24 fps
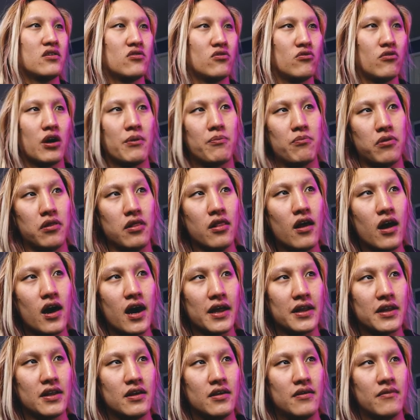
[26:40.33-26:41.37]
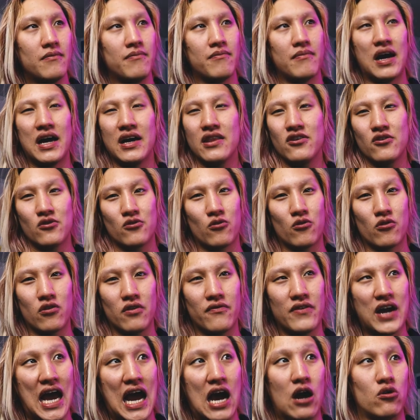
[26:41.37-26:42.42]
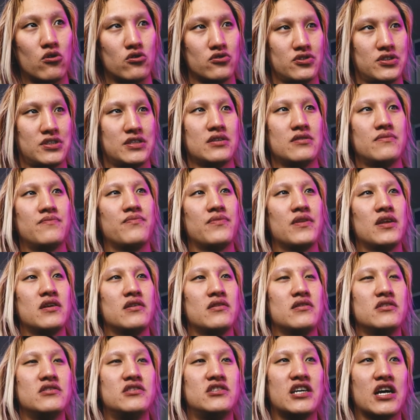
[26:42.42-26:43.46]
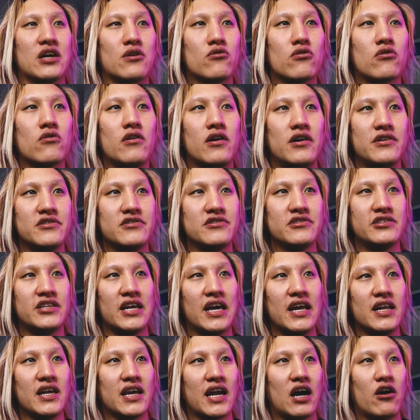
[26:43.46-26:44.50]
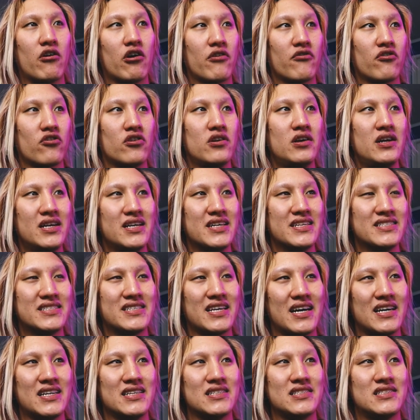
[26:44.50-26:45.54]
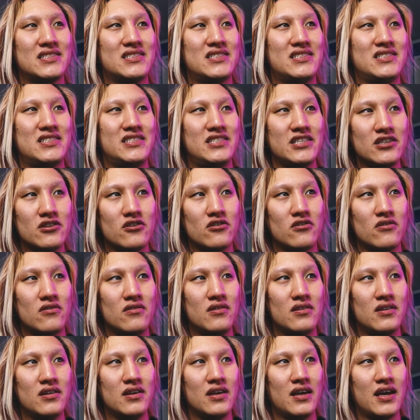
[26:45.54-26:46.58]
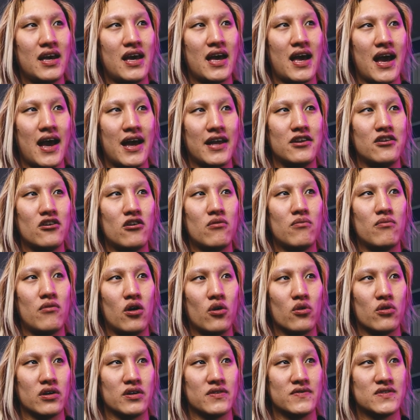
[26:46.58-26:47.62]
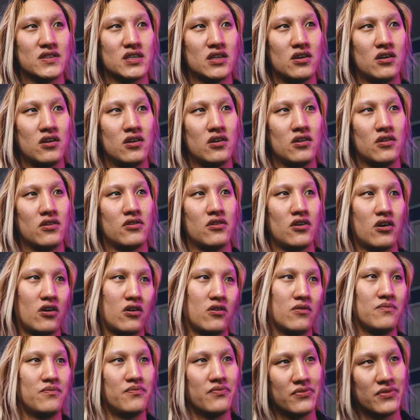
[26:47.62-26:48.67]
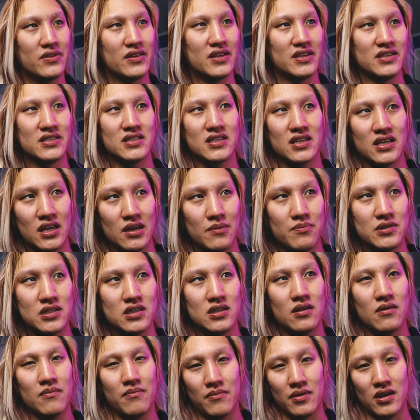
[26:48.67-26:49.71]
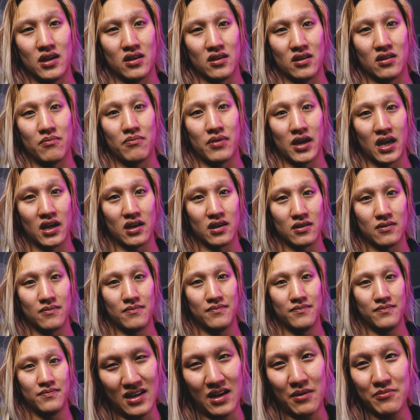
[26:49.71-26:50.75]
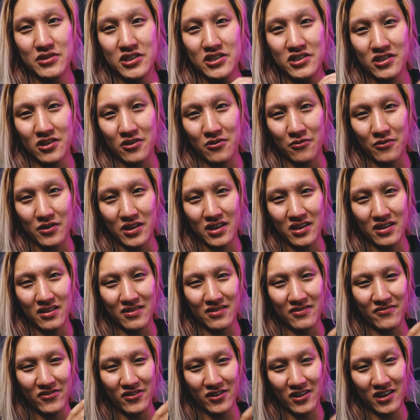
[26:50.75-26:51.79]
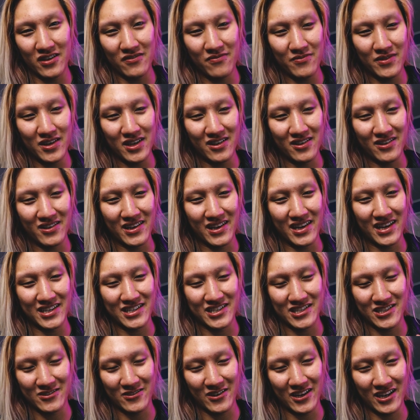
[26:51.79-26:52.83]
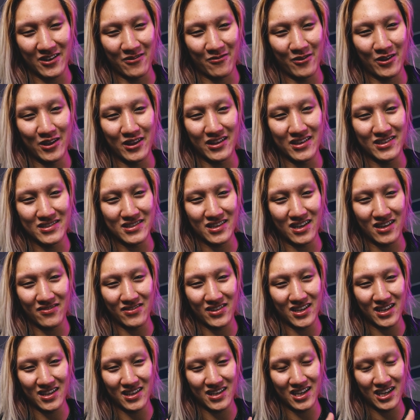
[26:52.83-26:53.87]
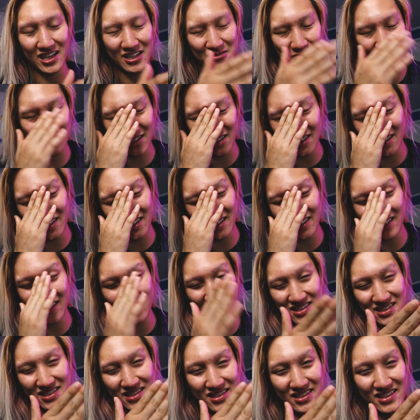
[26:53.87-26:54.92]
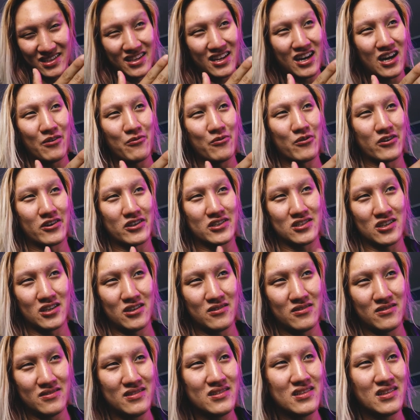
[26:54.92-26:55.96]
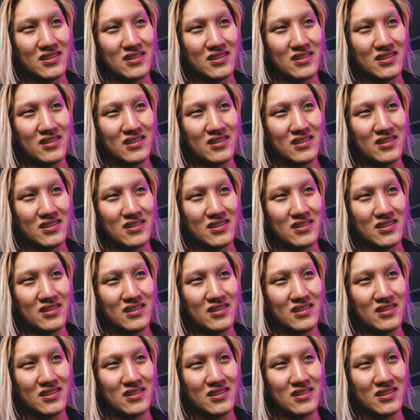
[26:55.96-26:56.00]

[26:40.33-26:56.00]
to a plot by the Court of Owls. The general understanding, however, is that Chill had no motives, though this keeps being debated. I'm just gonna read it. Give me, okay, I just tried to read this off 10 times, but it just did not work, so